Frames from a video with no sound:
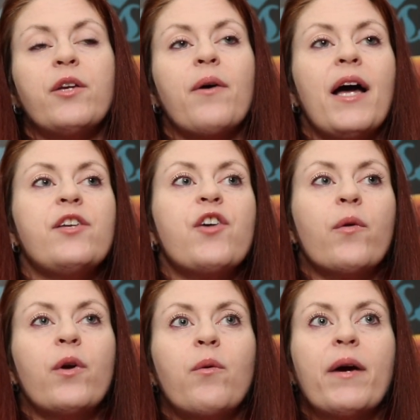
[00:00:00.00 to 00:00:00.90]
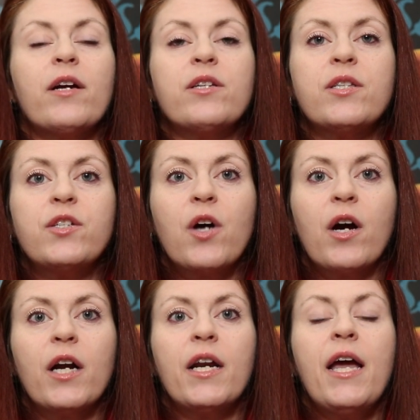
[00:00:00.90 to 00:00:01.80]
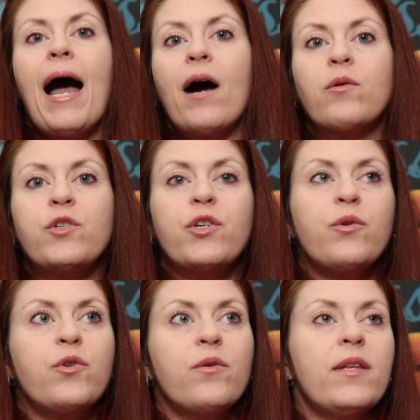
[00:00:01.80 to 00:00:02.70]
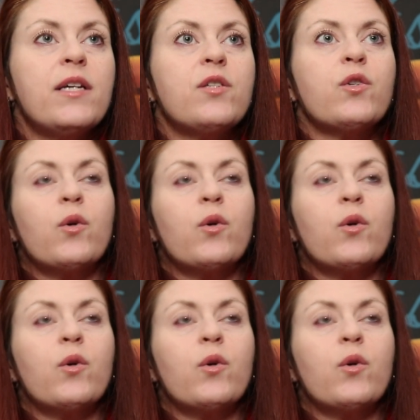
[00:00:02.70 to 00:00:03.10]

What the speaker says: You know, I don't know where to start. How do you do this?